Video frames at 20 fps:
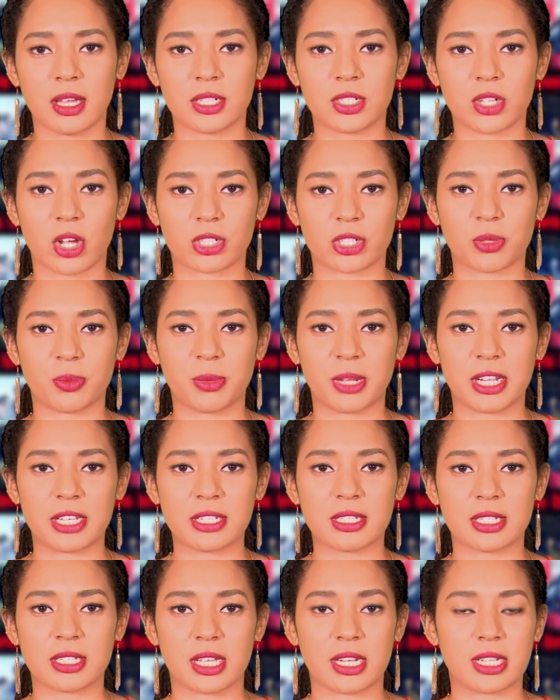Dr.
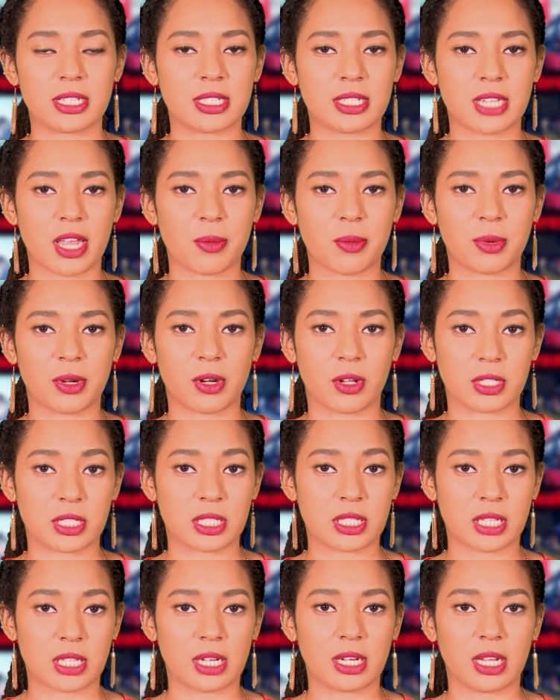Minnis, in a statement on
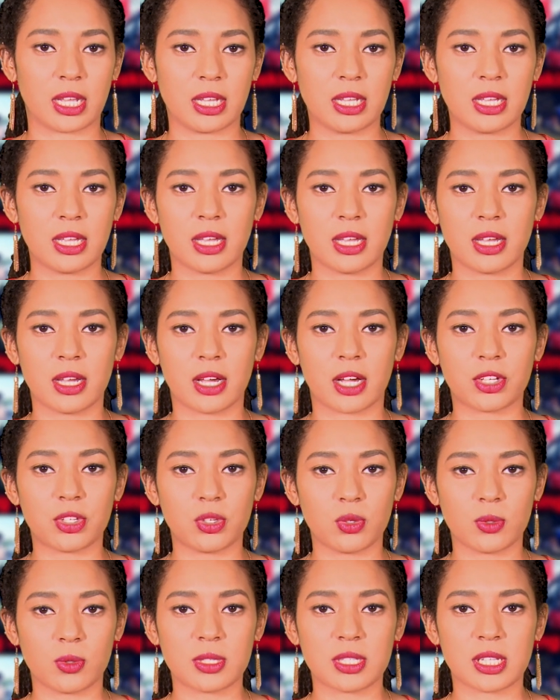Sunday,
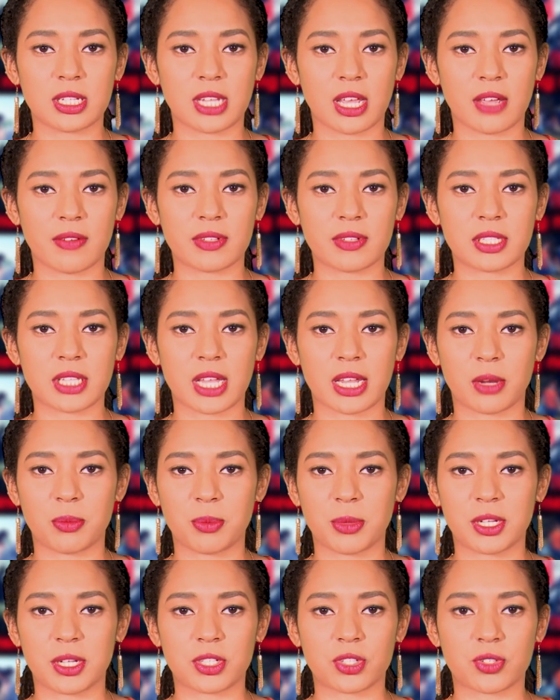accused the Davis-led
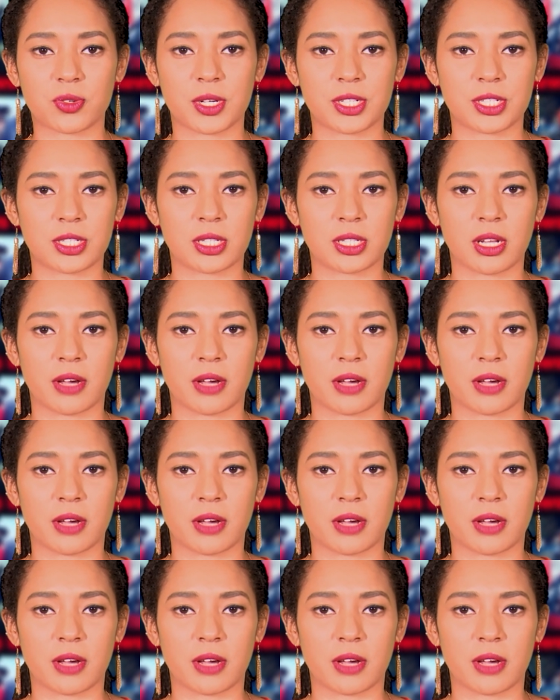administration